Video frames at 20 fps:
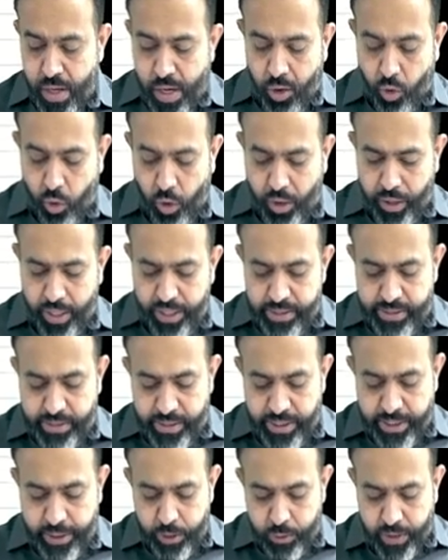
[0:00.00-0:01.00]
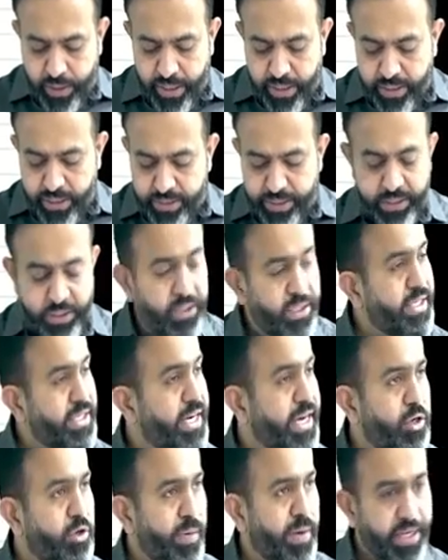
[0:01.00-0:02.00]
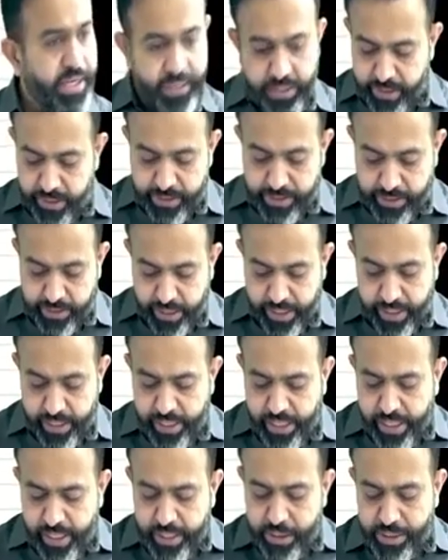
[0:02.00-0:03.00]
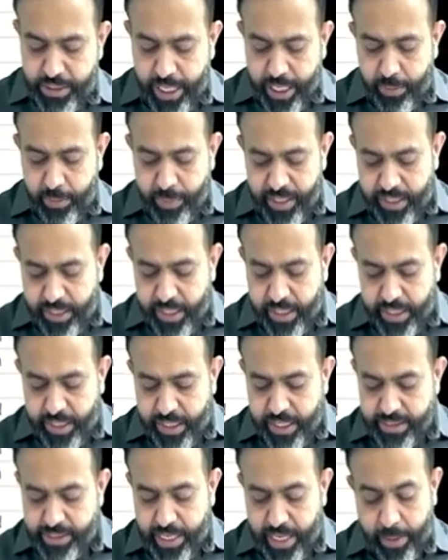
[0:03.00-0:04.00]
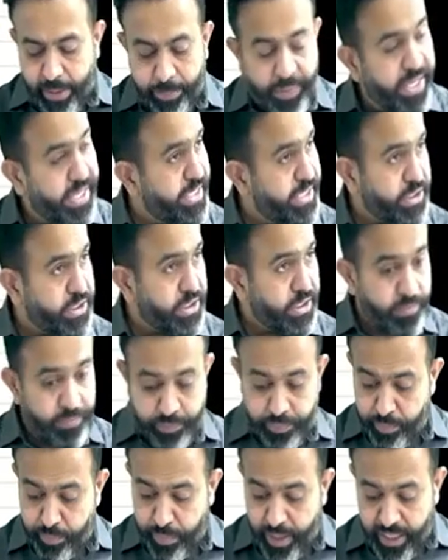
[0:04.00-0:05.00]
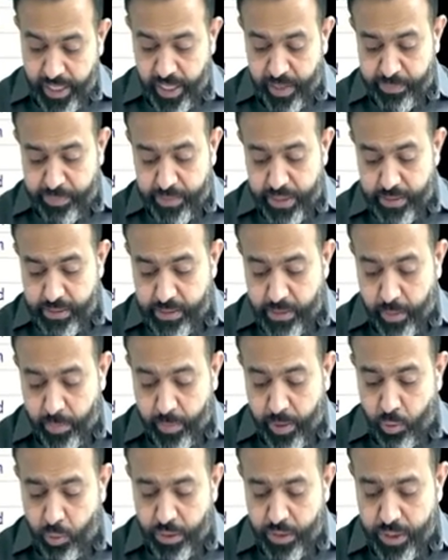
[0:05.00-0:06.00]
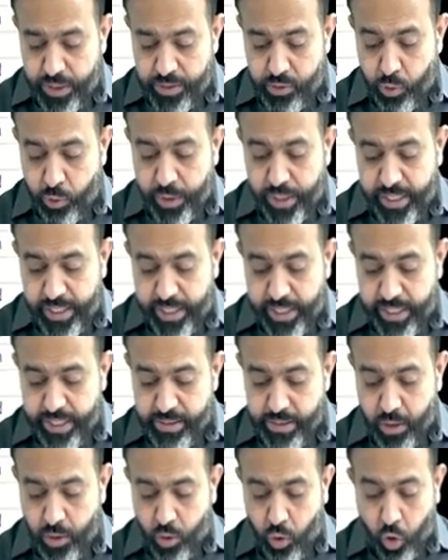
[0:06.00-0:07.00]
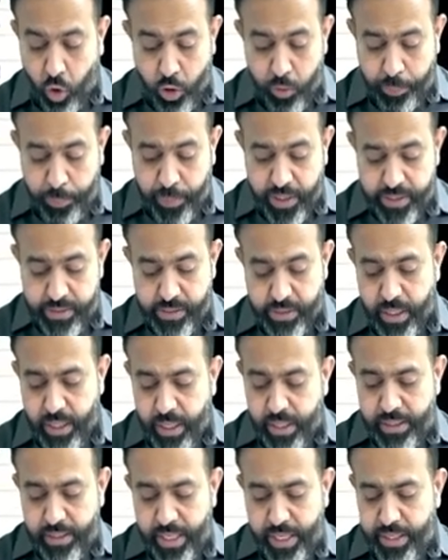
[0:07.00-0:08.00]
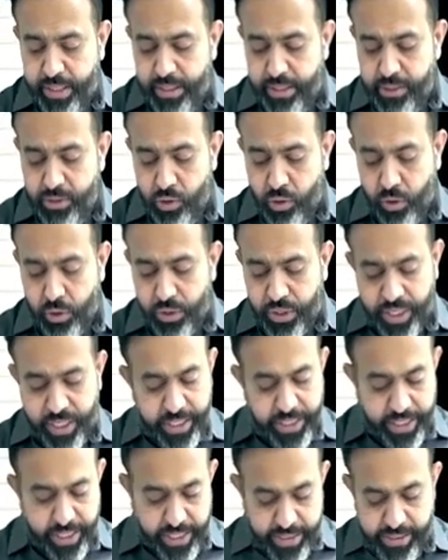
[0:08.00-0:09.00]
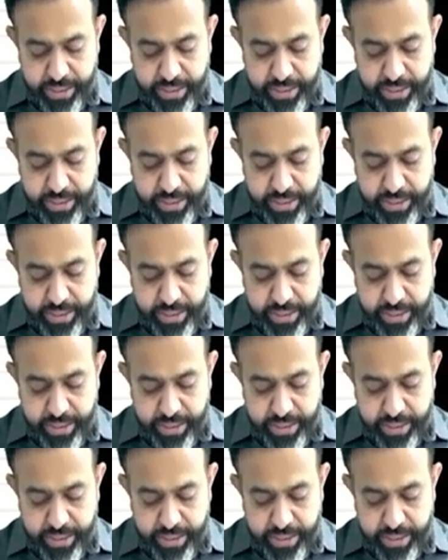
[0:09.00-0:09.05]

or institution under section 1023C shall be treated as application. But if this amount is donated as a corpus, then it is not treated as